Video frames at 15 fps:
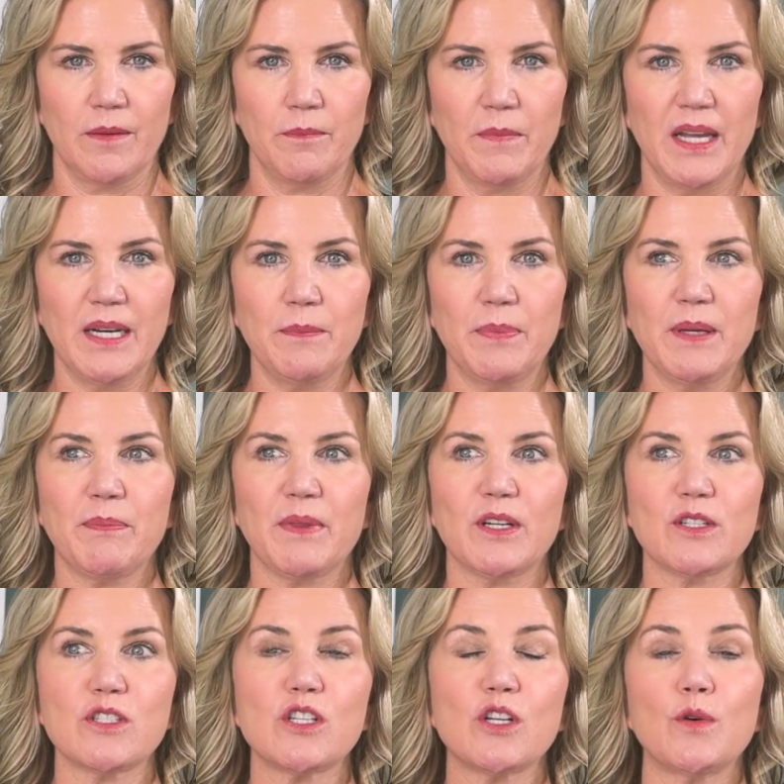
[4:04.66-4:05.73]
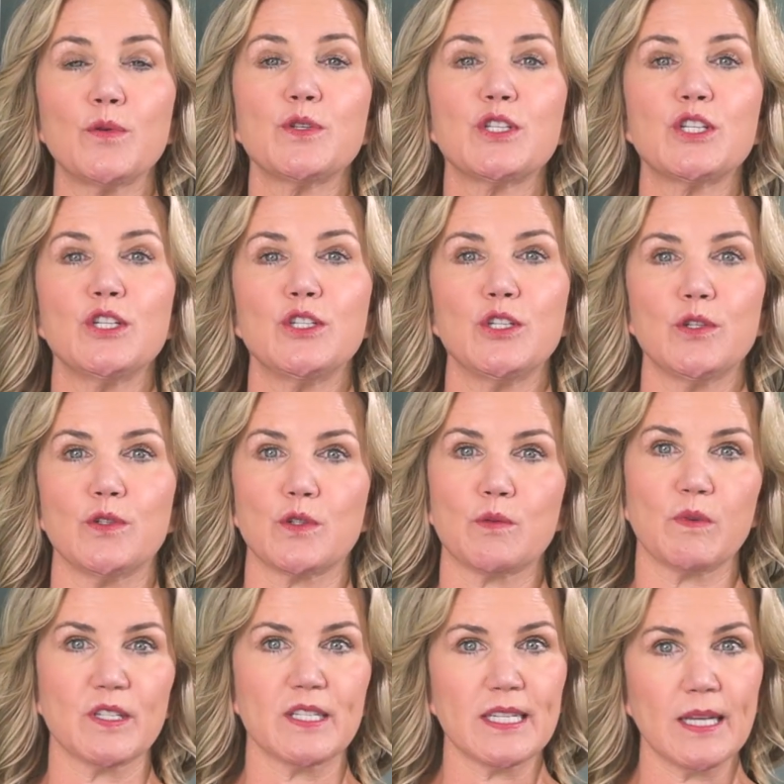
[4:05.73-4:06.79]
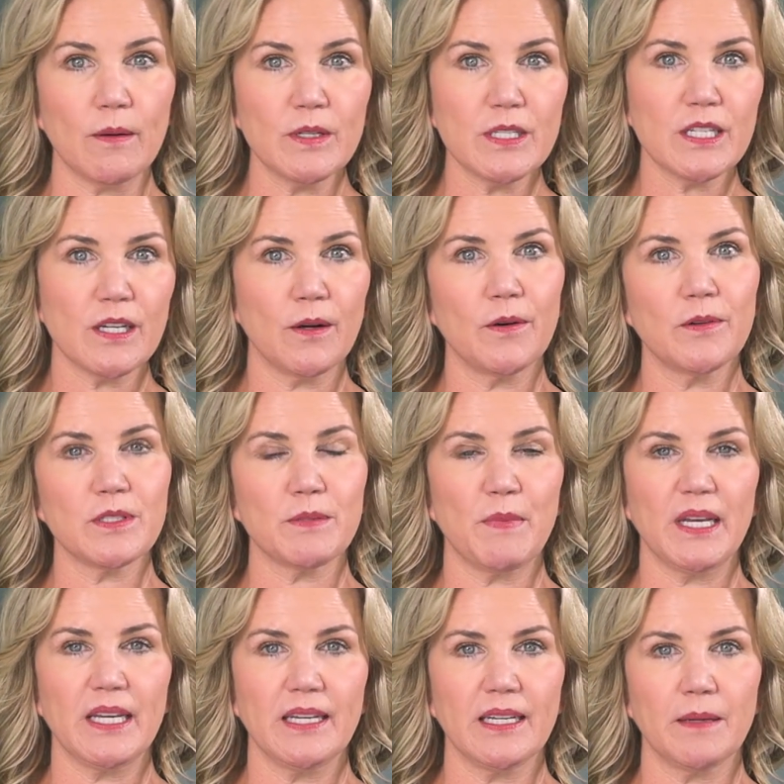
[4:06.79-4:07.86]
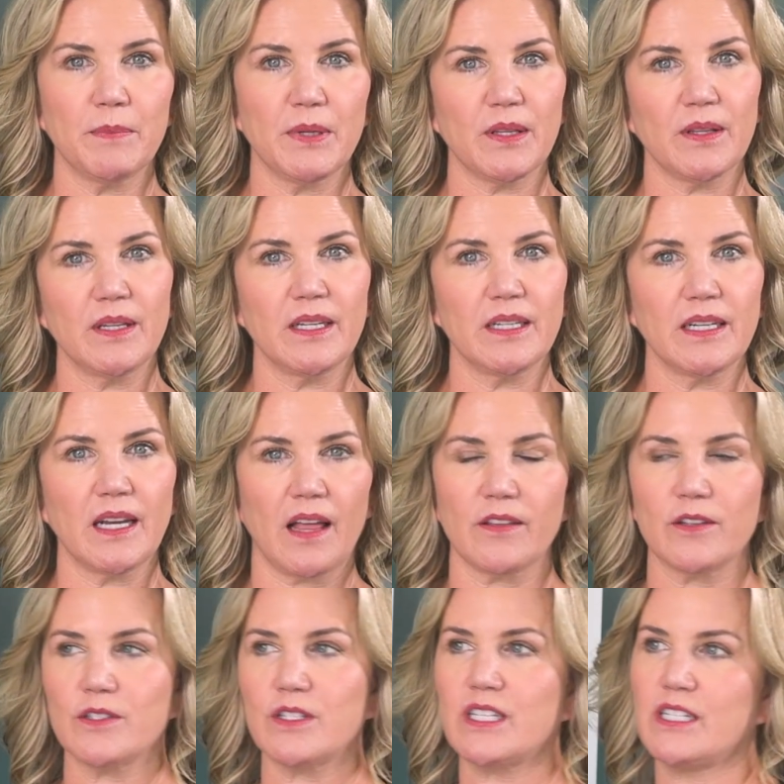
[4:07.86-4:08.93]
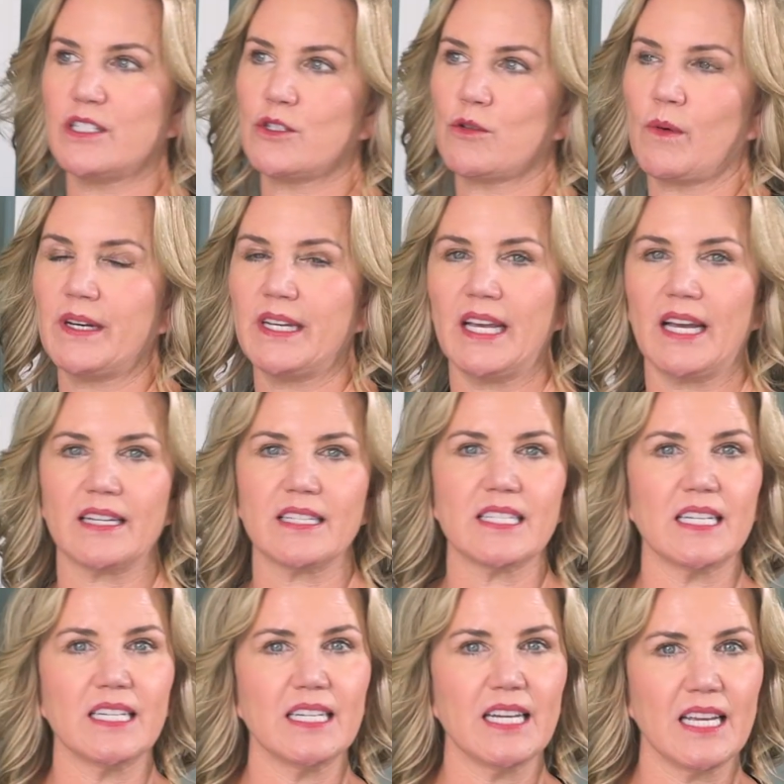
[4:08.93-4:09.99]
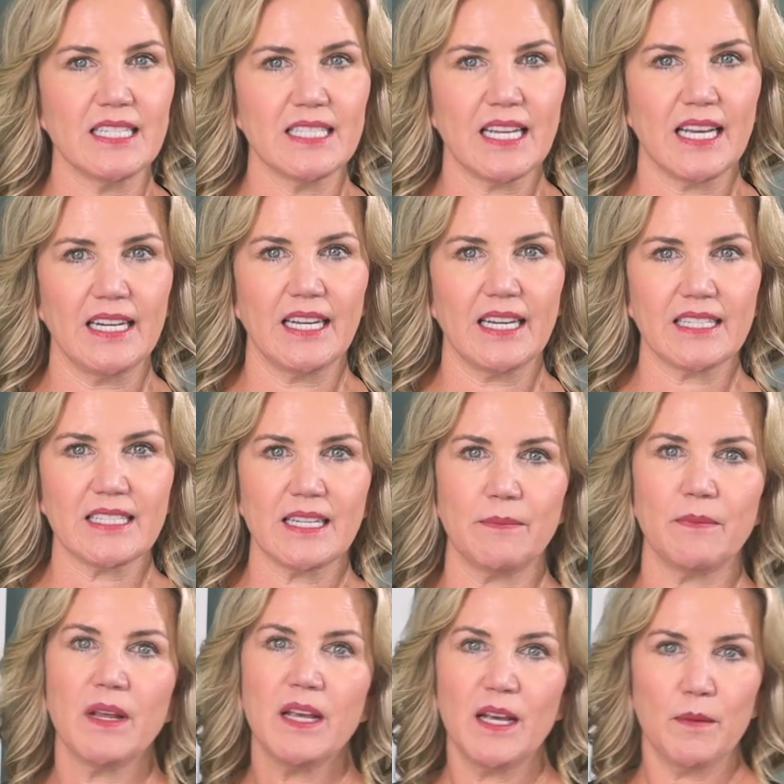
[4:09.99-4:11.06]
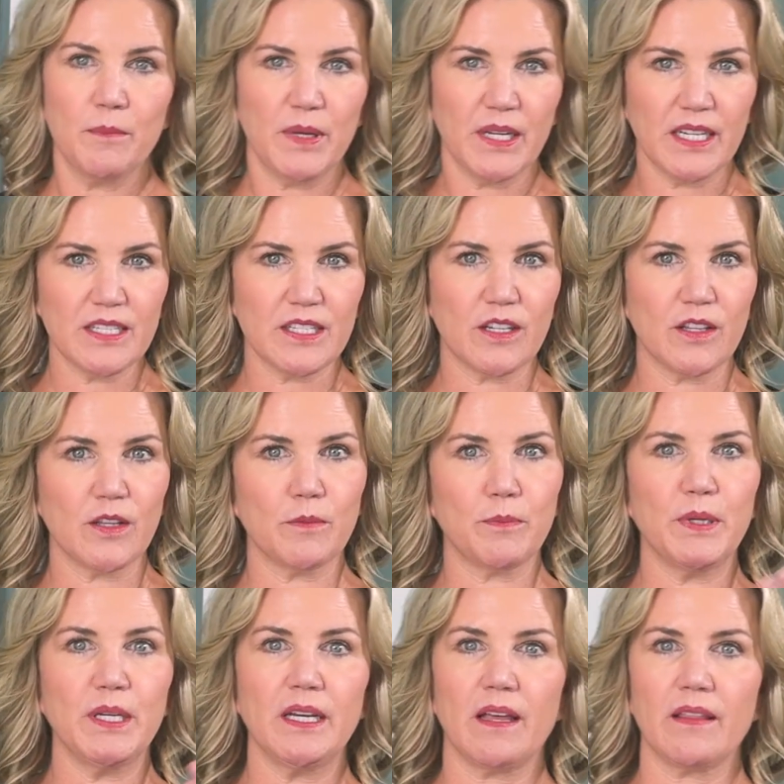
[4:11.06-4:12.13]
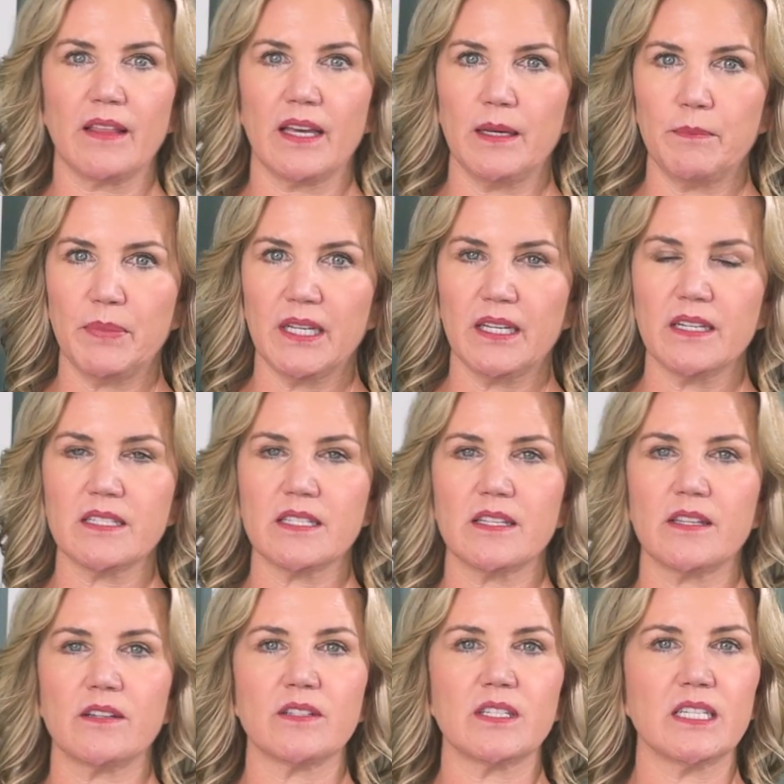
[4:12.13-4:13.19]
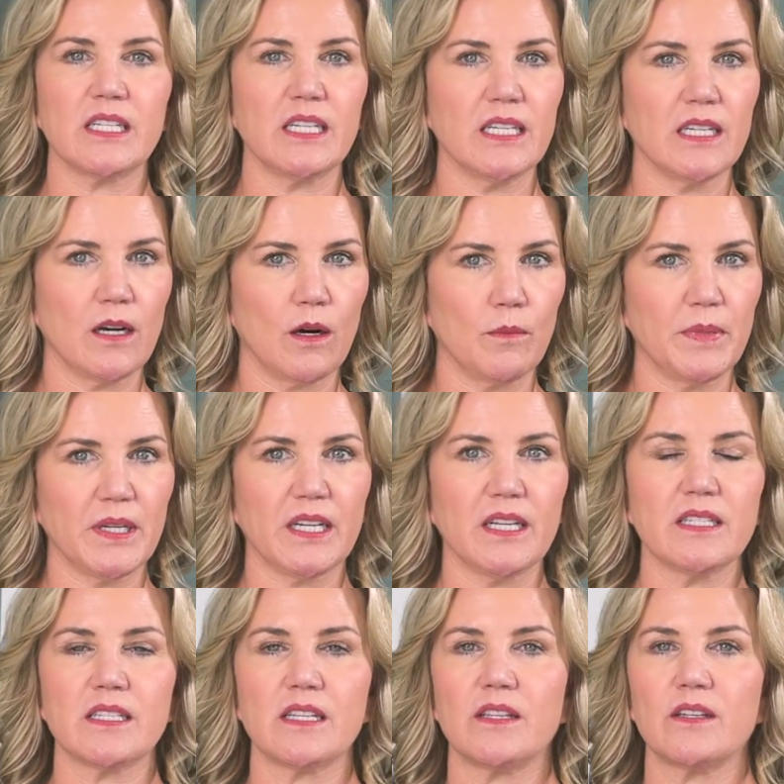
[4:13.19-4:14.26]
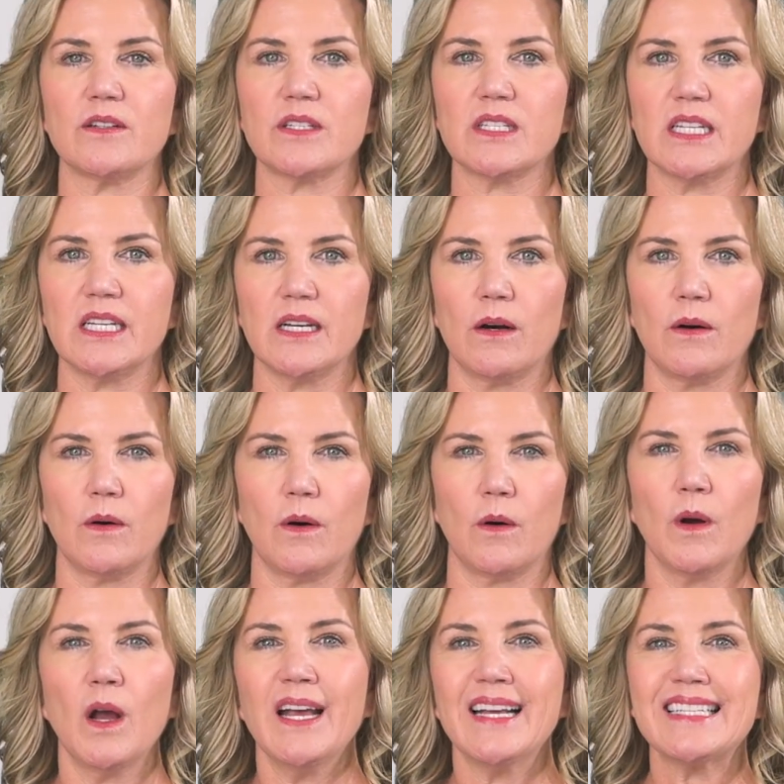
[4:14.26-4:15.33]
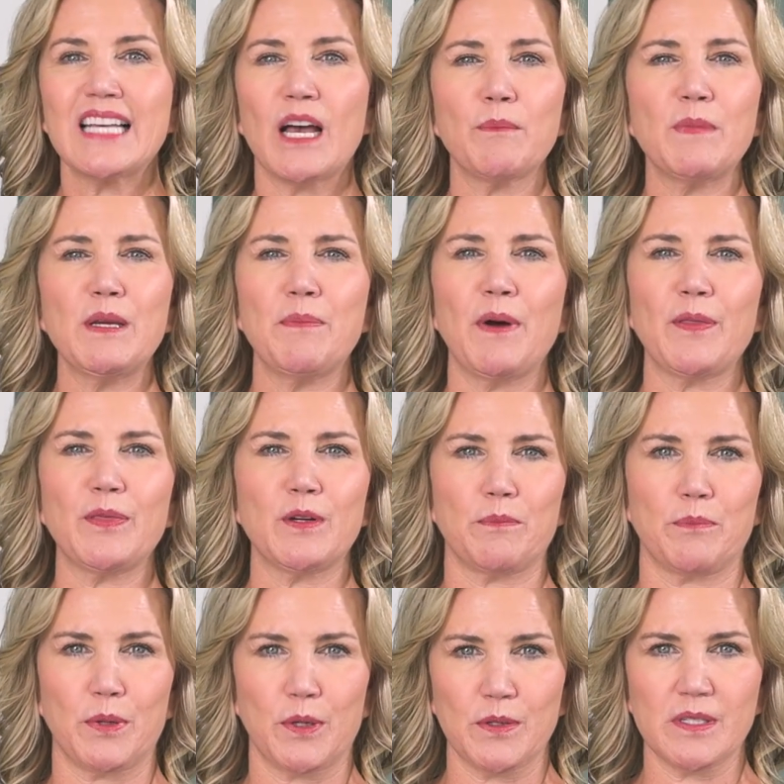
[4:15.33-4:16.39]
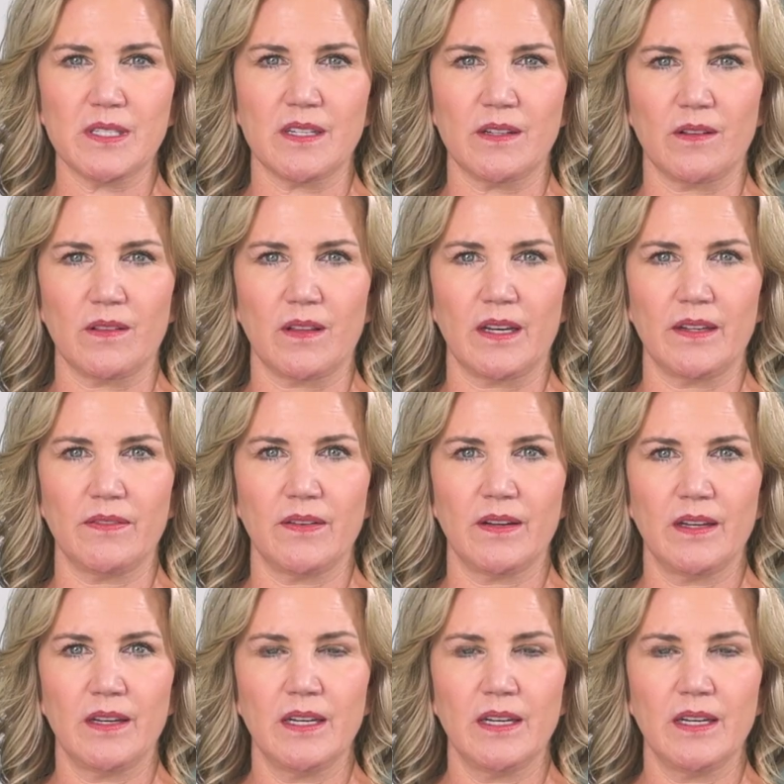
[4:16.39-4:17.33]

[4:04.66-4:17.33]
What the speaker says: Many people are so seduced. Well, so-and-so is making $1 billion and 20x and 10x and because of their PLA, because of their CEO, because of their COO. Tell me about their personal life.